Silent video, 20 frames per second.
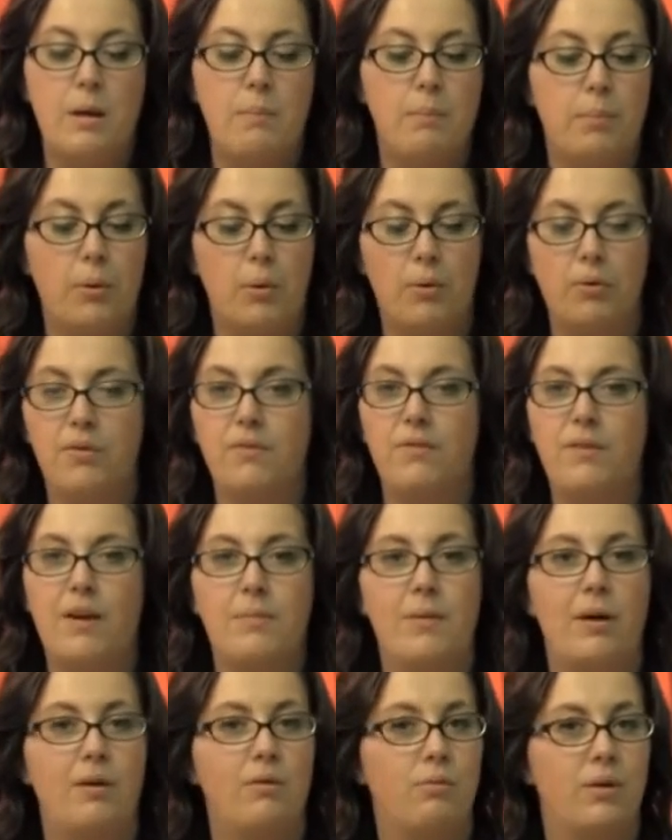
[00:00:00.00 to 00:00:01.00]
Both of
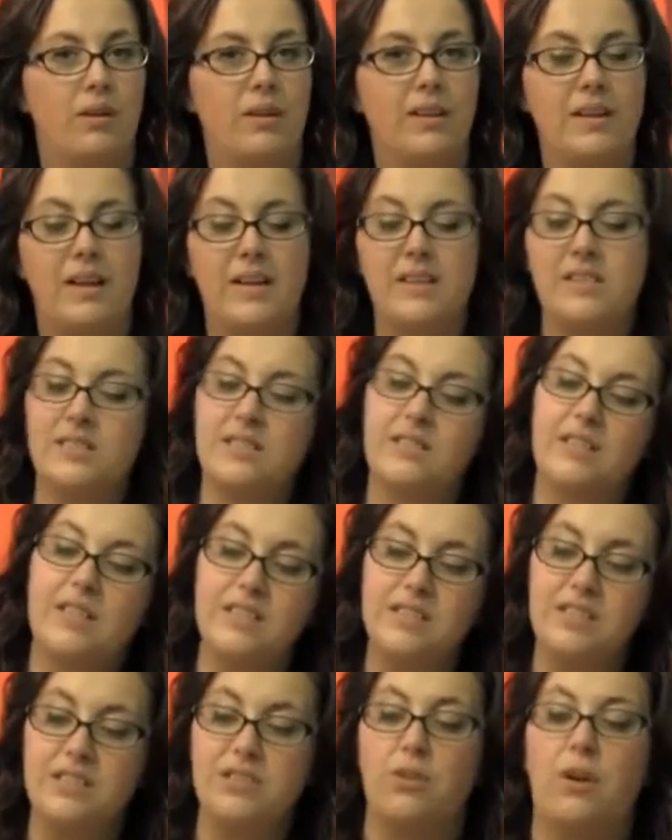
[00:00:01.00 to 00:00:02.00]
them are really nice.
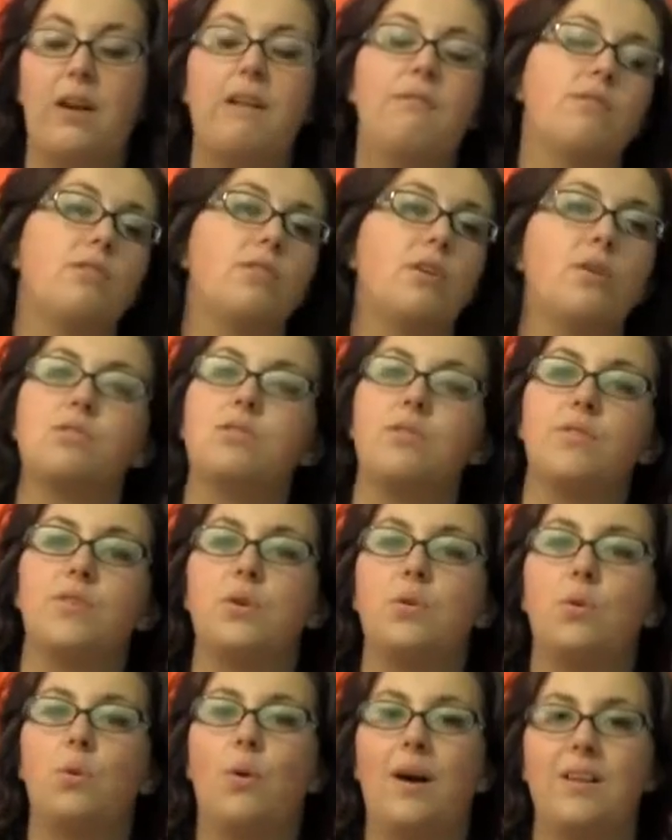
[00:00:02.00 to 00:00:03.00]
This is great for those of
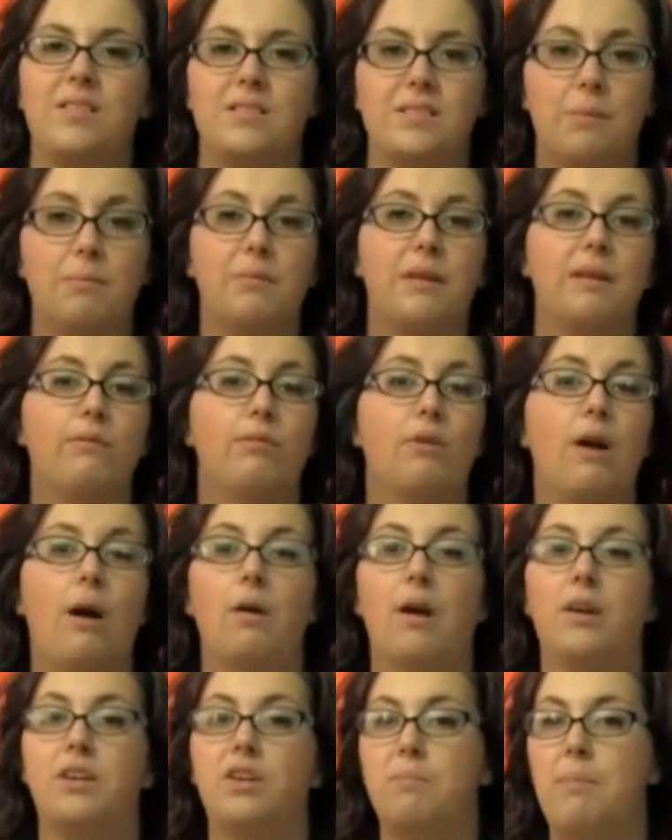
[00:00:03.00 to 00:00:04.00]
you who want something for
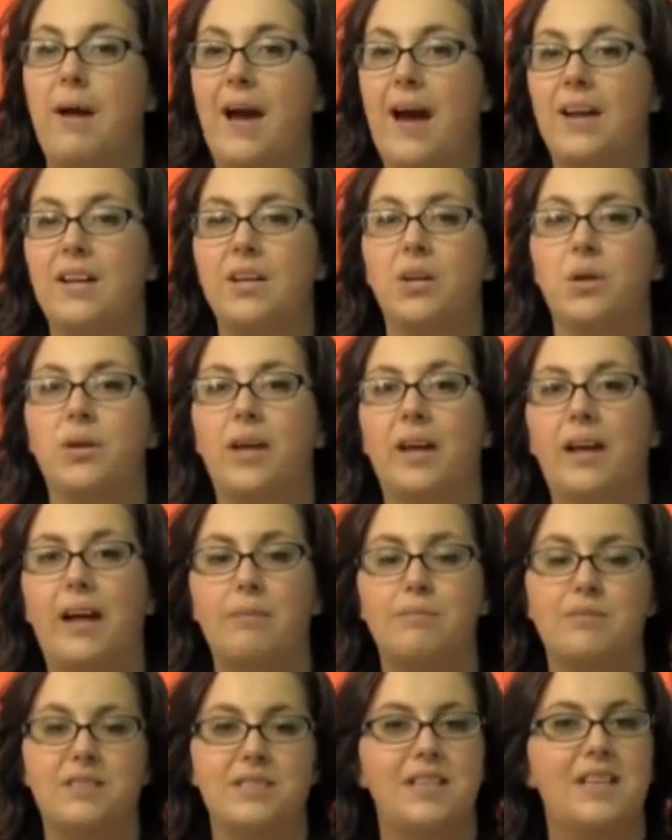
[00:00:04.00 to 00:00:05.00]
out on your patio, like
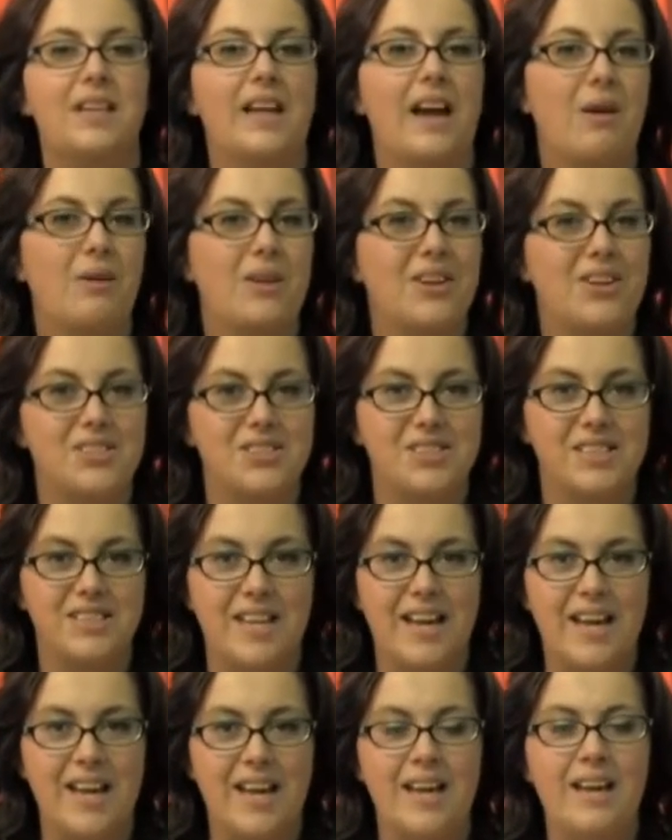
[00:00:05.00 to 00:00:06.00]
I'm sitting out here
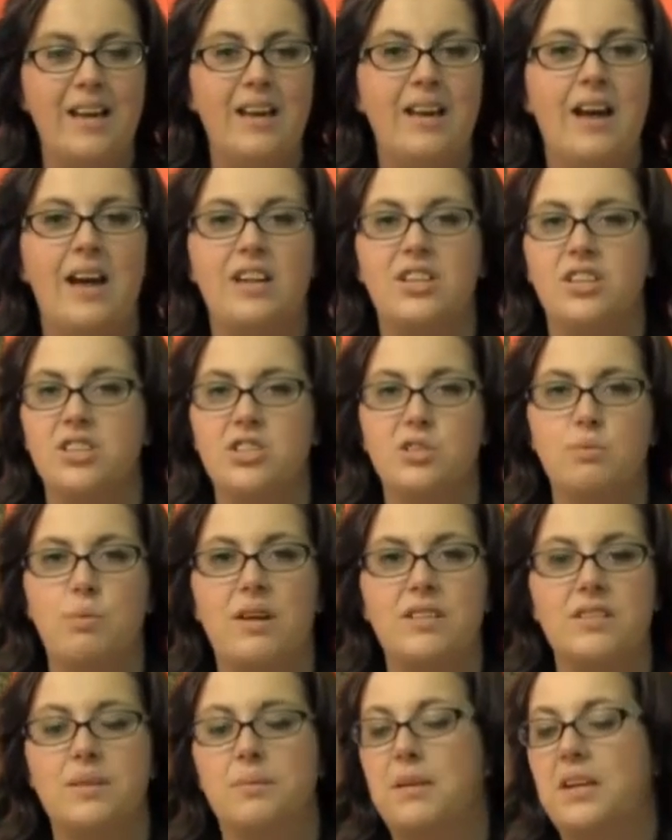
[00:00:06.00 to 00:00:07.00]
today, and you just
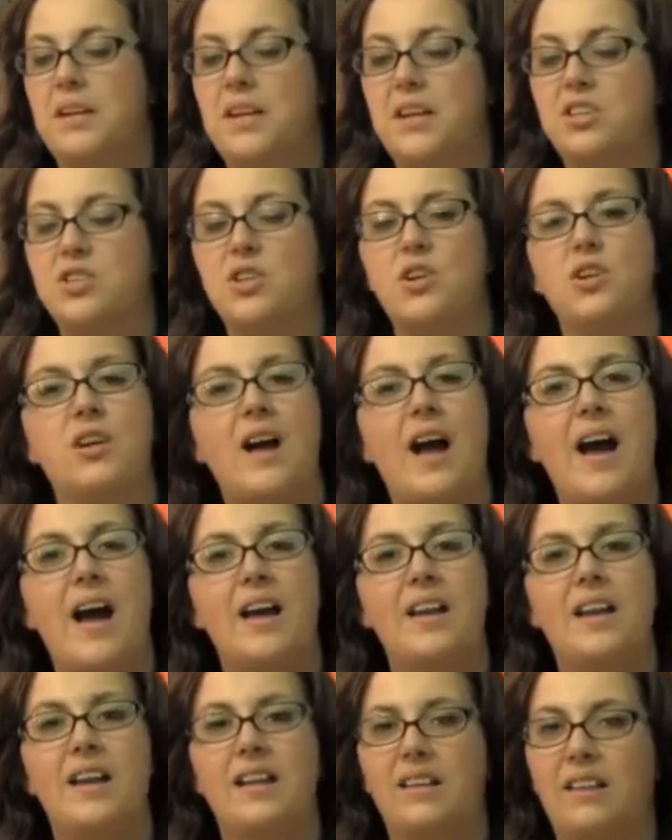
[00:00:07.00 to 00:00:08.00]
want something you can turn
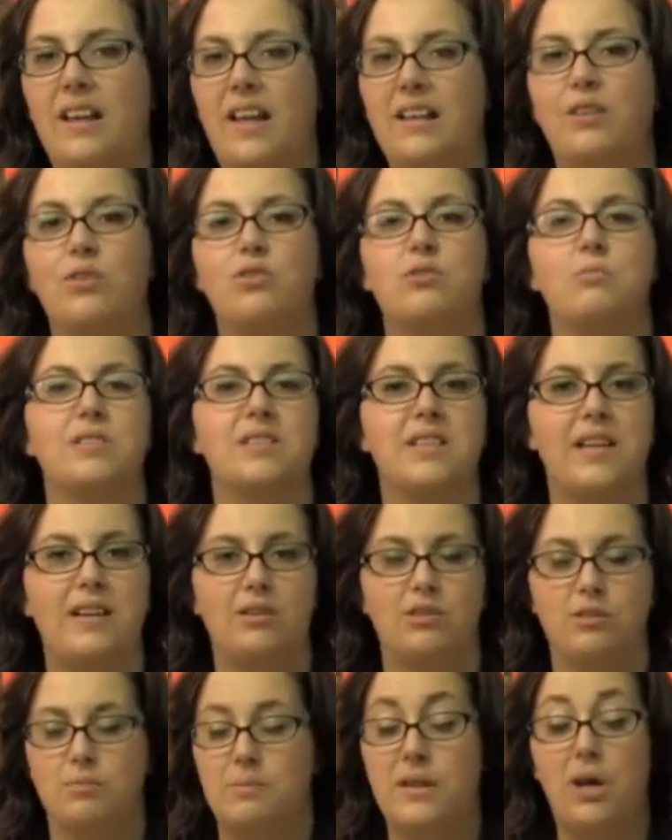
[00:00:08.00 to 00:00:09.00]
on and let those
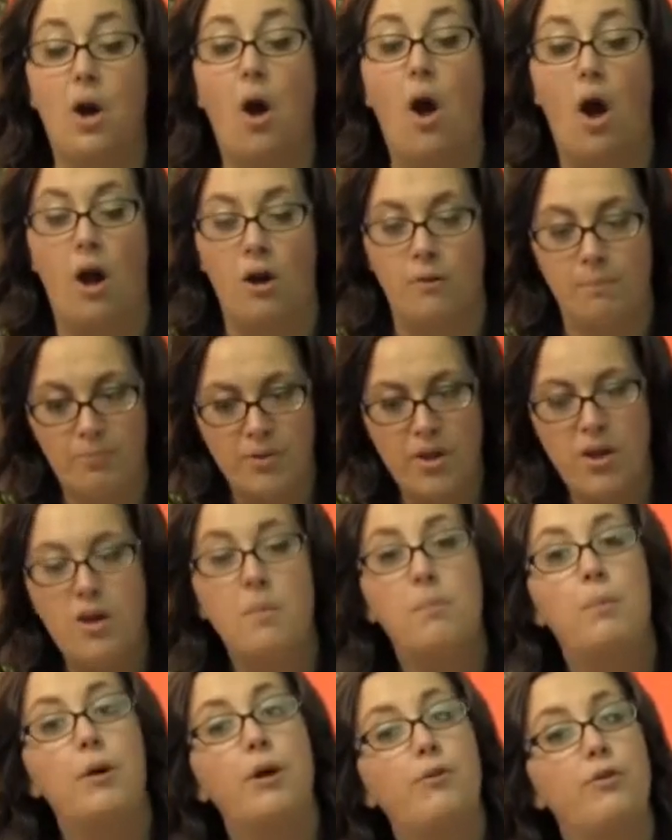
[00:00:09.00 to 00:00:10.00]
mosquitoes be gone.
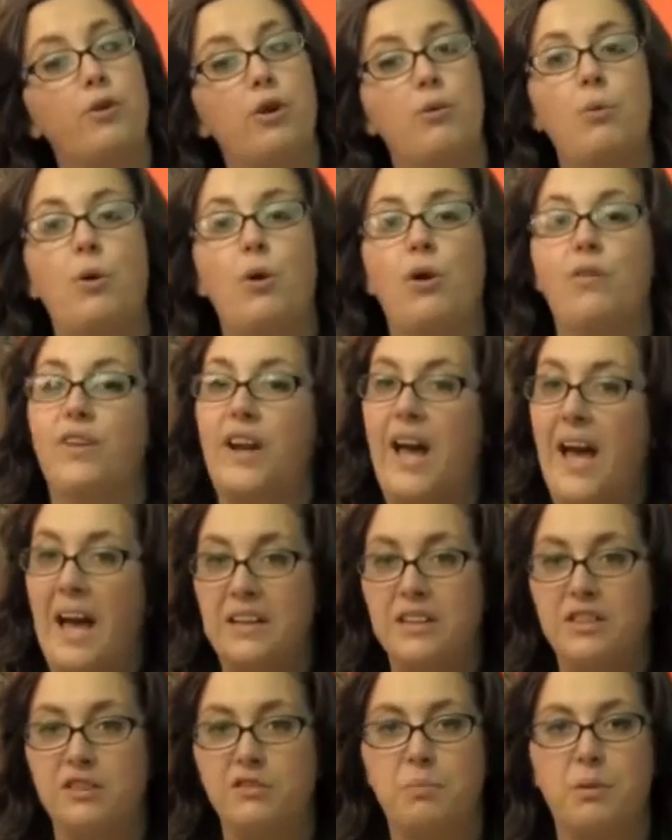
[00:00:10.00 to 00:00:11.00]
But if you're more of an
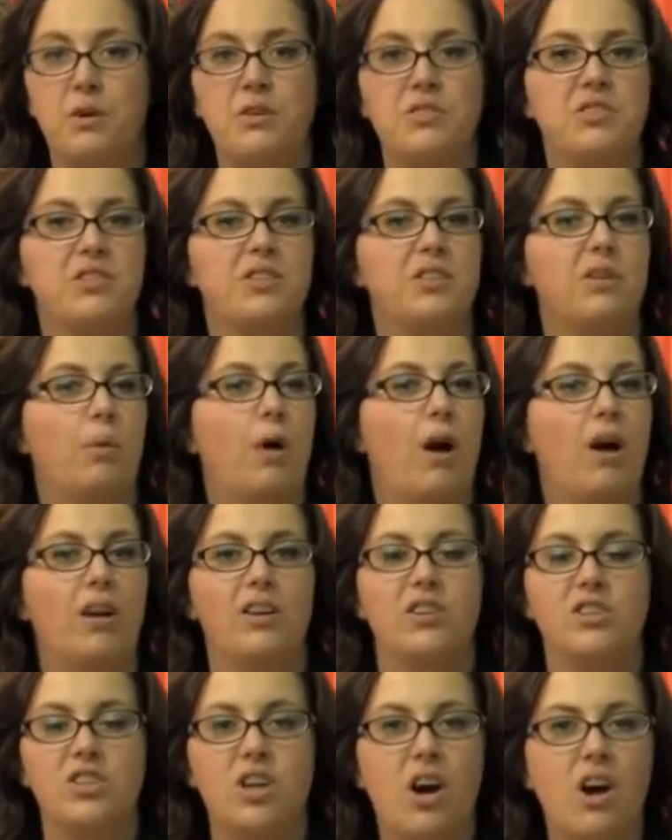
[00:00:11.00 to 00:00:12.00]
active person, you
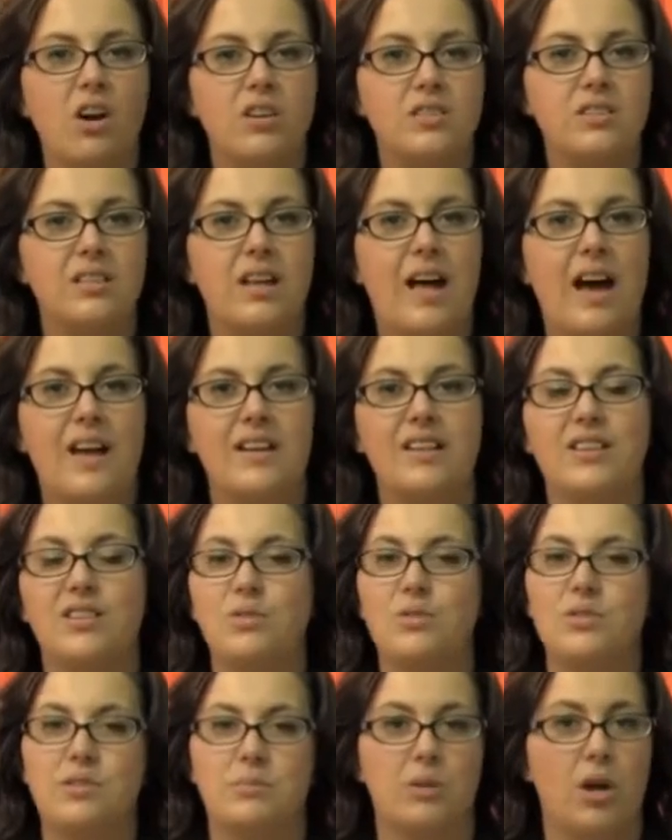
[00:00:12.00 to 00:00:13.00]
walk your dogs a lot, you
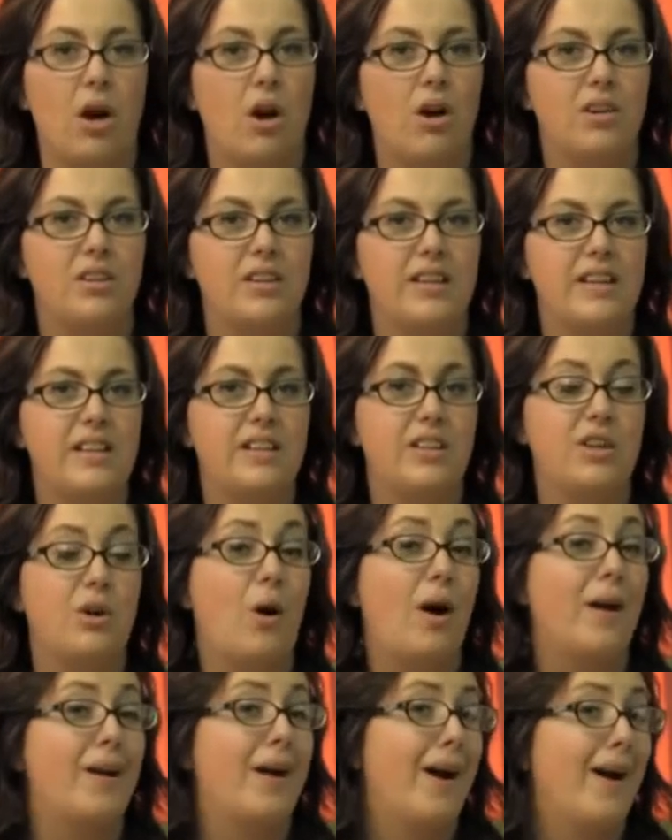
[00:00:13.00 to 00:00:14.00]
do some gardening, you go
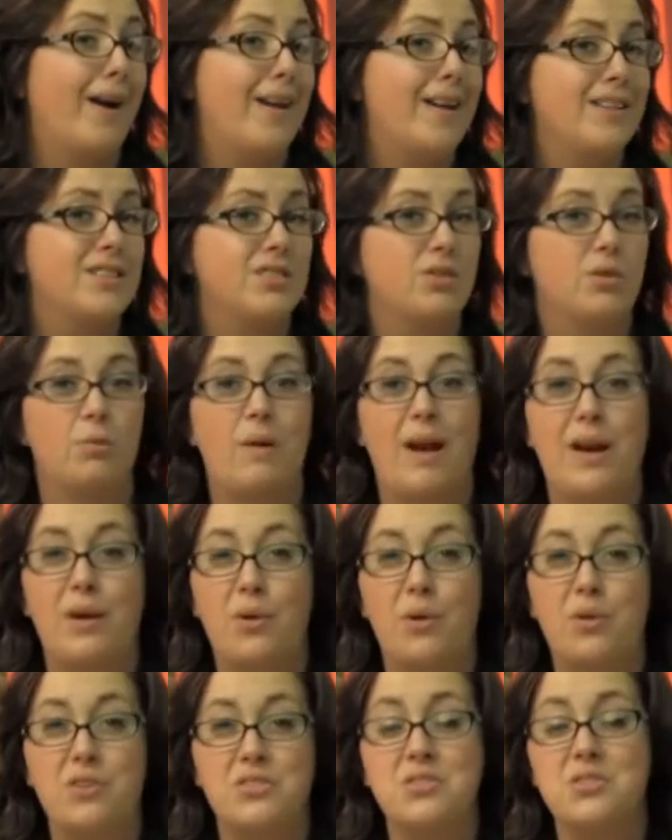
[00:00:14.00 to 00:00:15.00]
on hikes or ride
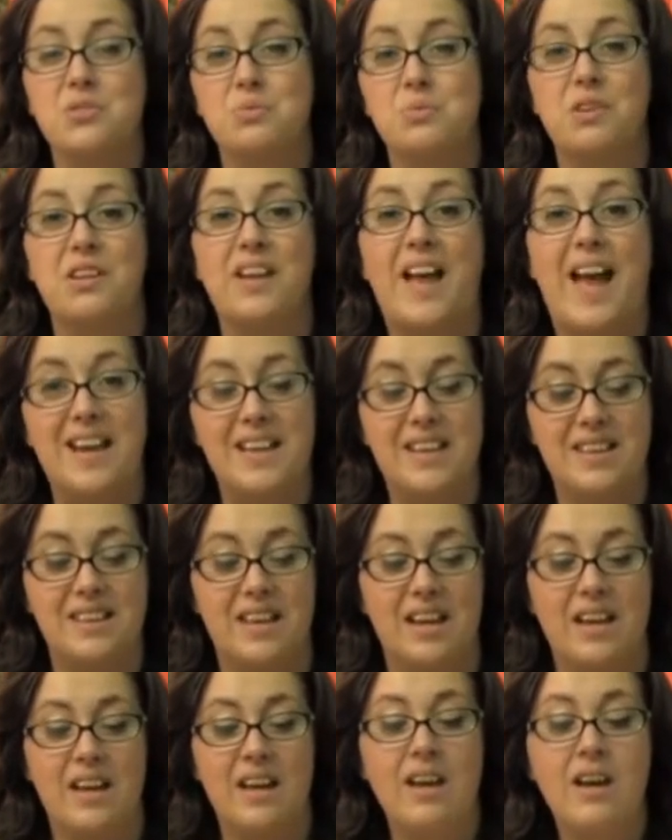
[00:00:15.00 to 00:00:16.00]
horses, really
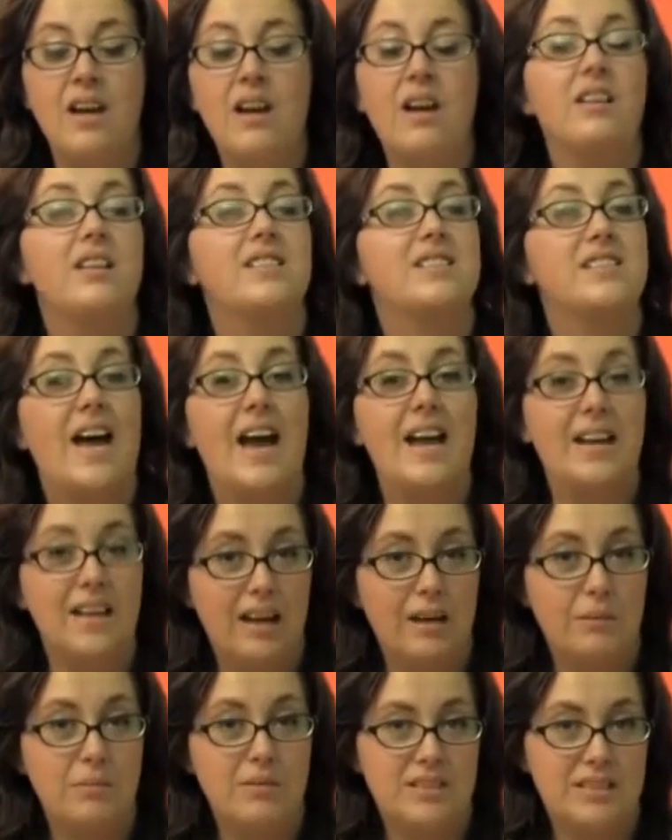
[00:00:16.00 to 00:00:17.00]
anything, the
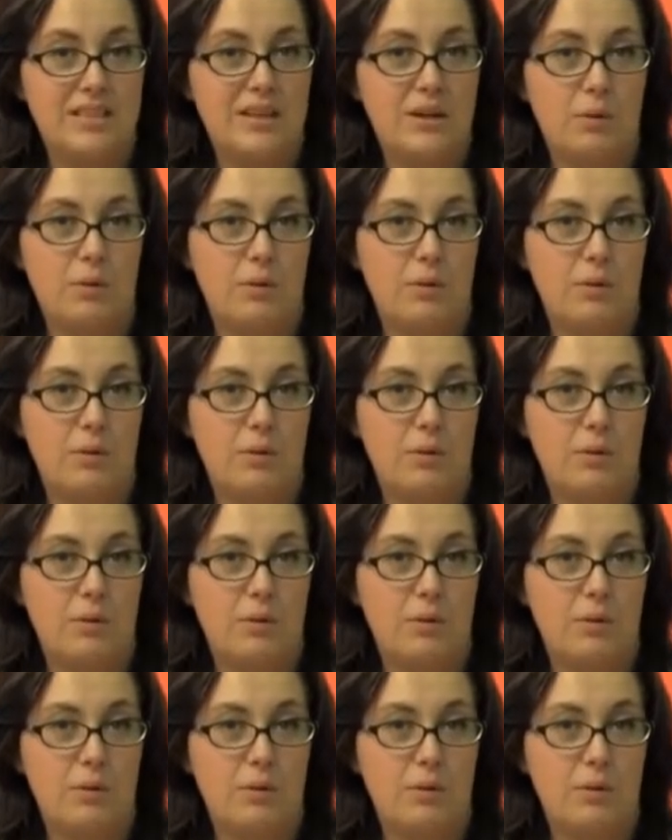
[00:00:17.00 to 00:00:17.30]
Sidekick mosquito